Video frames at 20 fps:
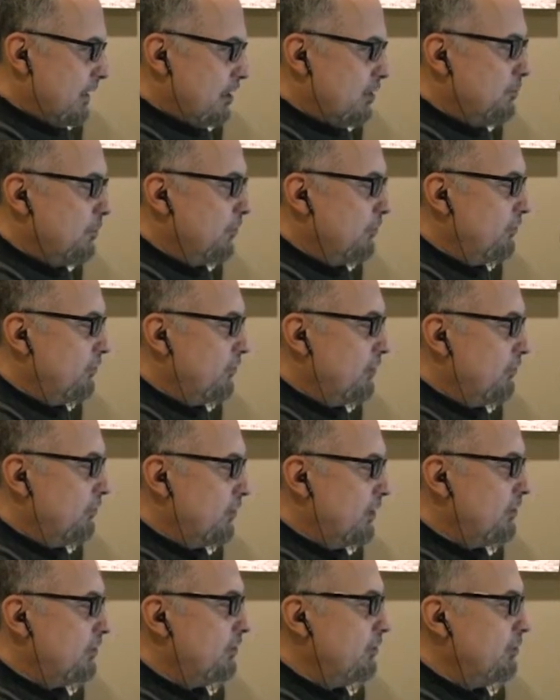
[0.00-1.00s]
The most
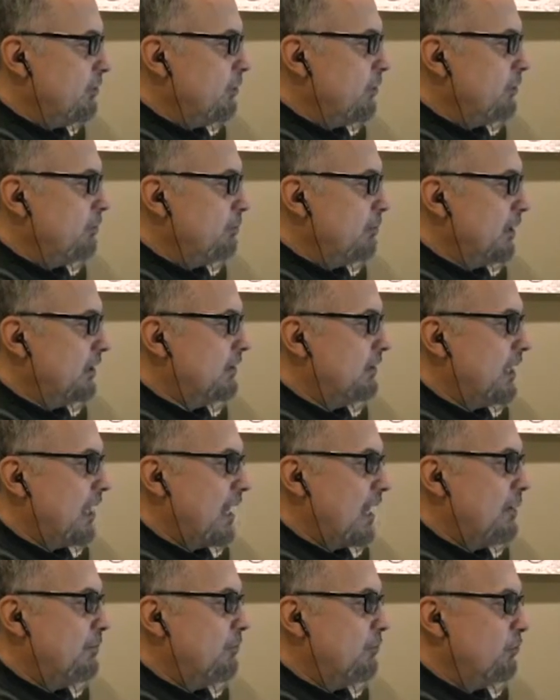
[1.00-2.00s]
recent U.S. budget
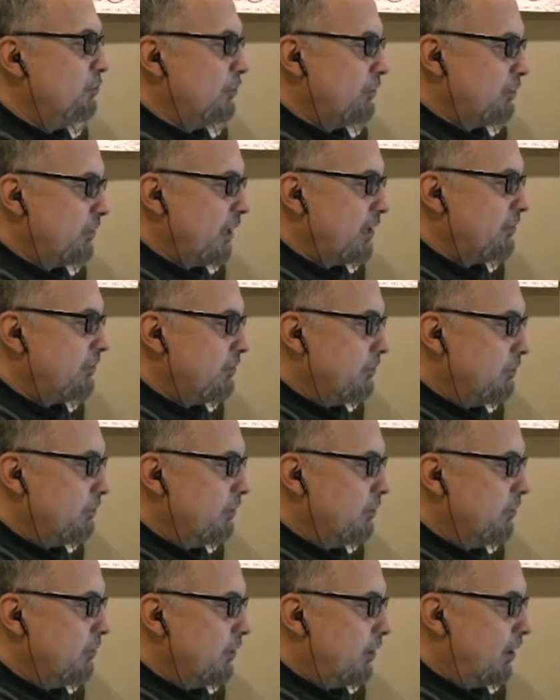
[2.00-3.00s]
aims to address the
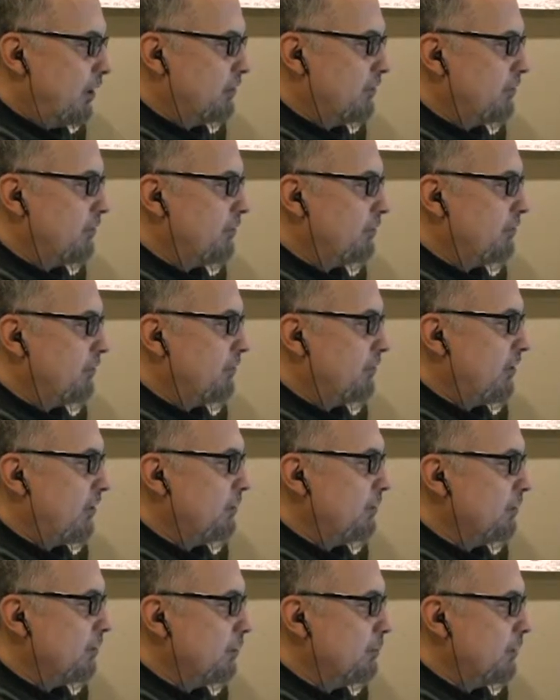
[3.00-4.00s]
root causes for
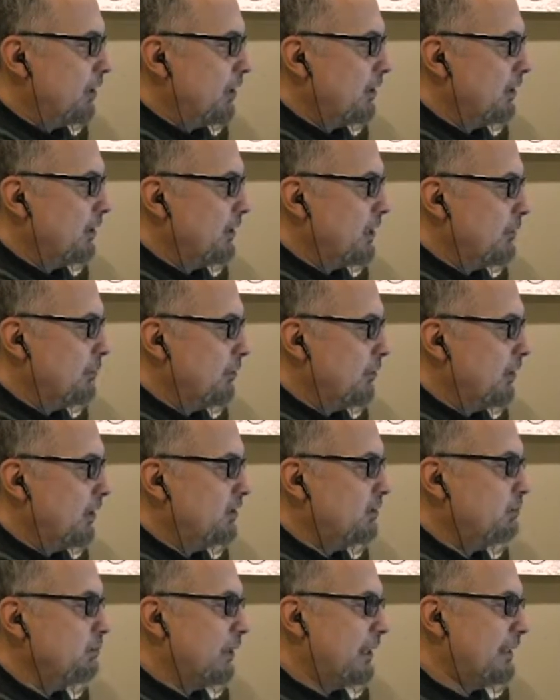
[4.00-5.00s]
Central American
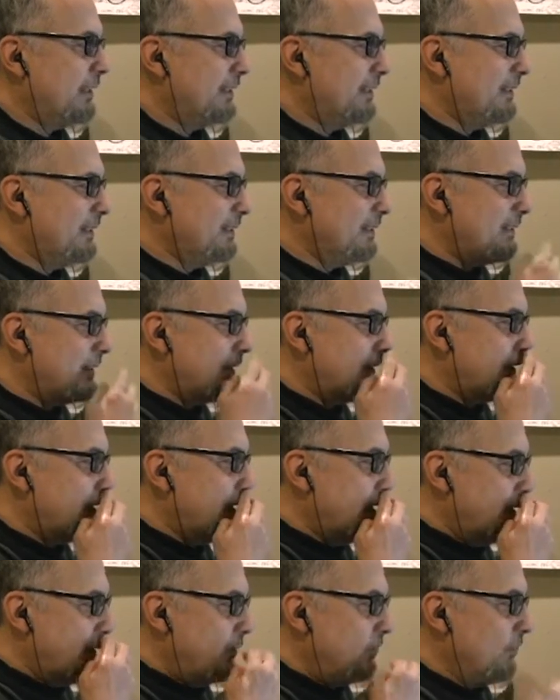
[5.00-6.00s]
immigration by tilting
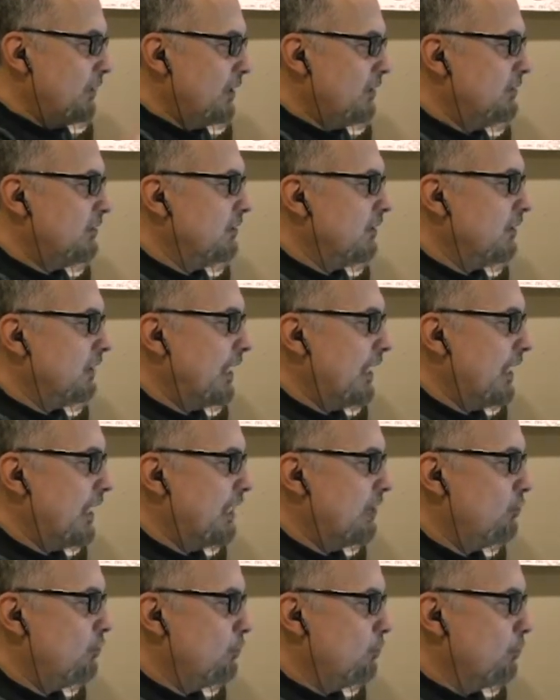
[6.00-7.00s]
regional
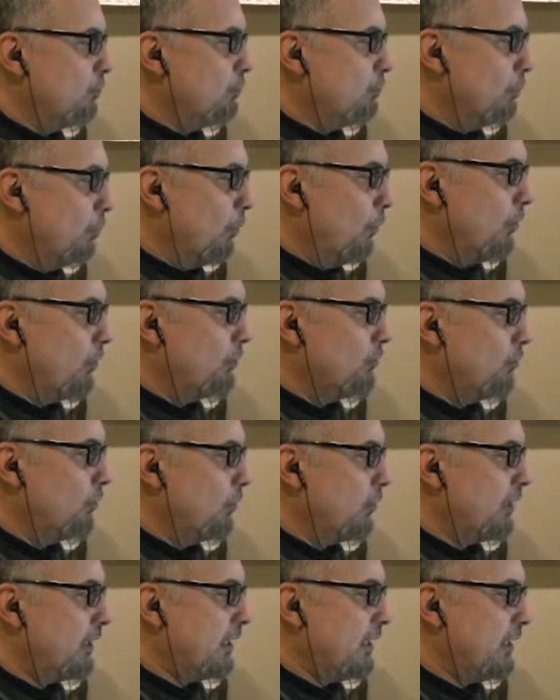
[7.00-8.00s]
aid more
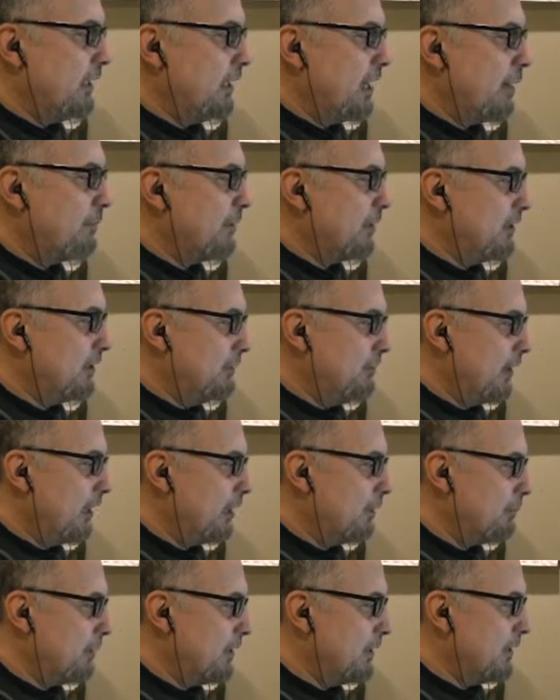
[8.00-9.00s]
toward economic
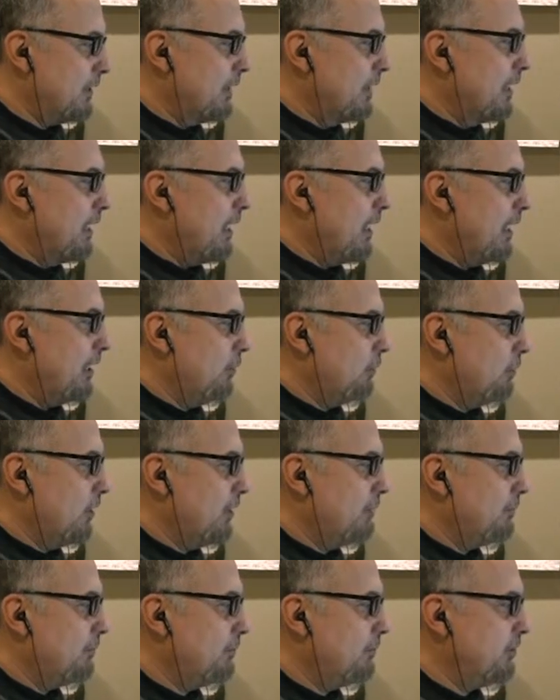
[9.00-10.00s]
development and
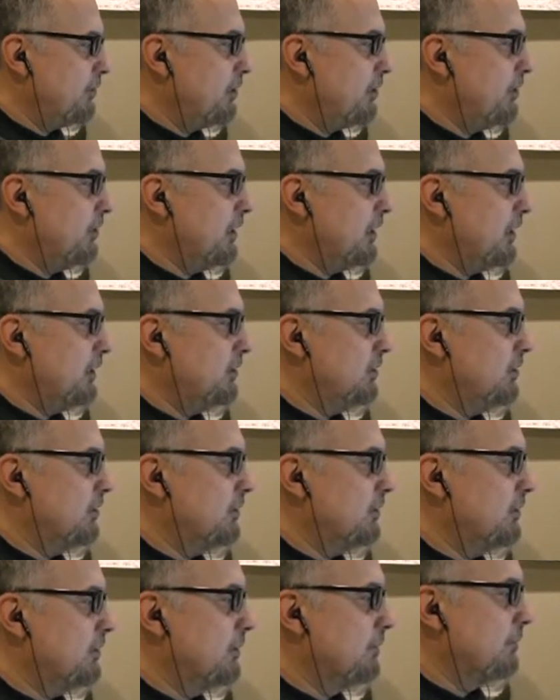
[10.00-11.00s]
away from security
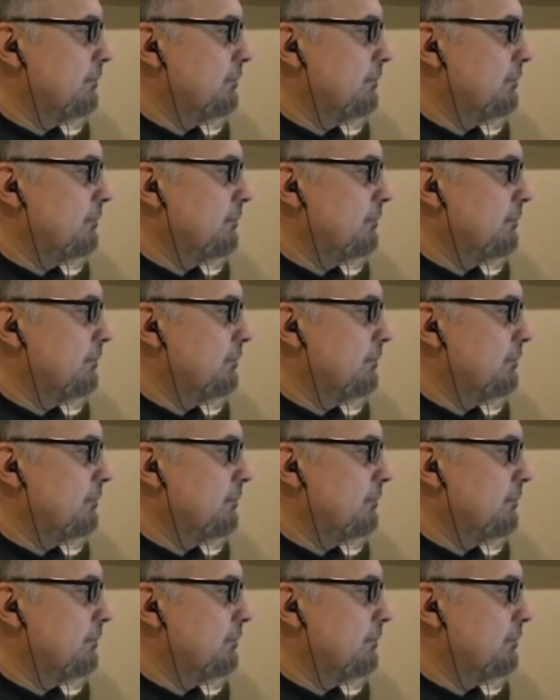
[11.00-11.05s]
issues.